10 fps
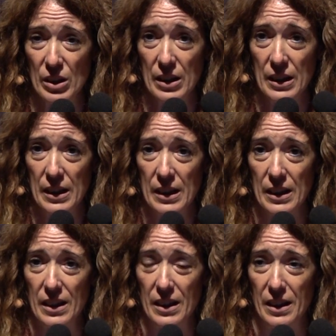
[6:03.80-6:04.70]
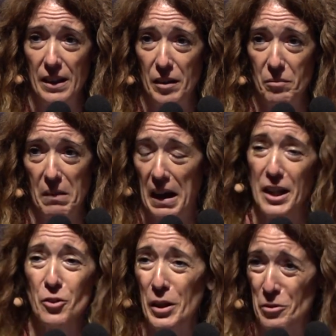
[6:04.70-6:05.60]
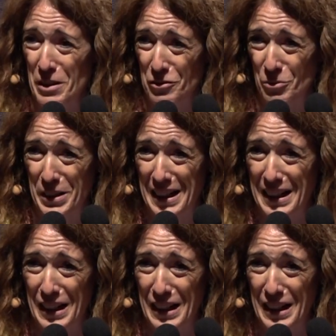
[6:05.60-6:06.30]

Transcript: in other areas, such as the hands?